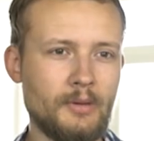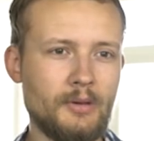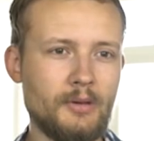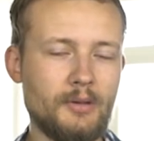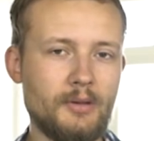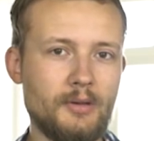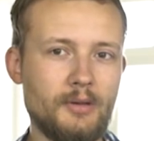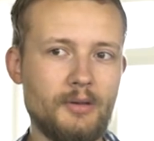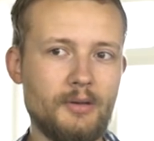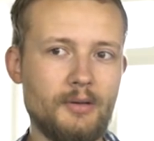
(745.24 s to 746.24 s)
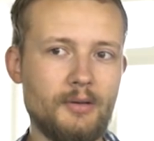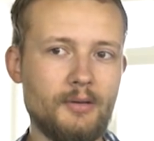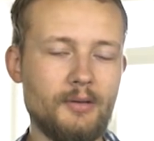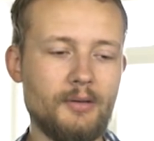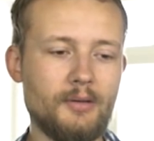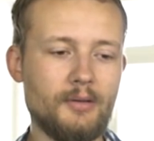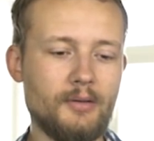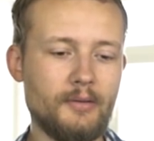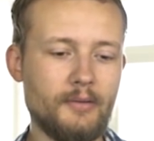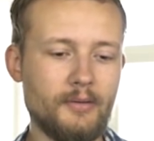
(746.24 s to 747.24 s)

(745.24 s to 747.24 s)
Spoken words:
This person isn't speaking.